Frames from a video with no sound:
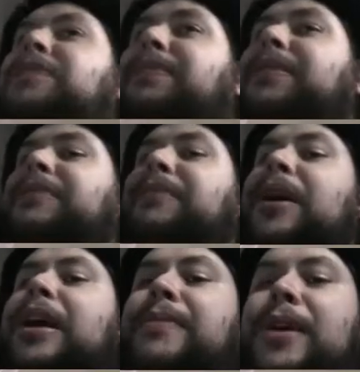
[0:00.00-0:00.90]
put it in
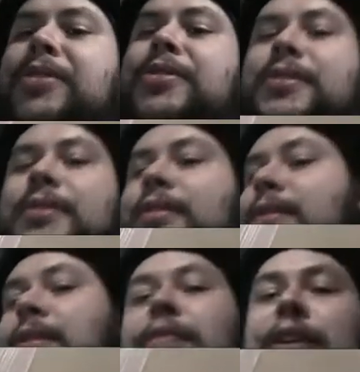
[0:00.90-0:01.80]
my airbrush.
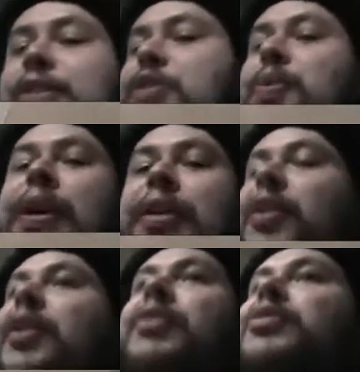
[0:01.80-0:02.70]
I swear to
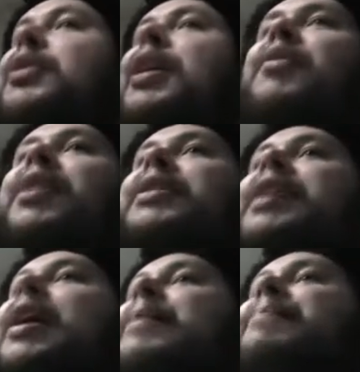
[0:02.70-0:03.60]
God I'll do that one day.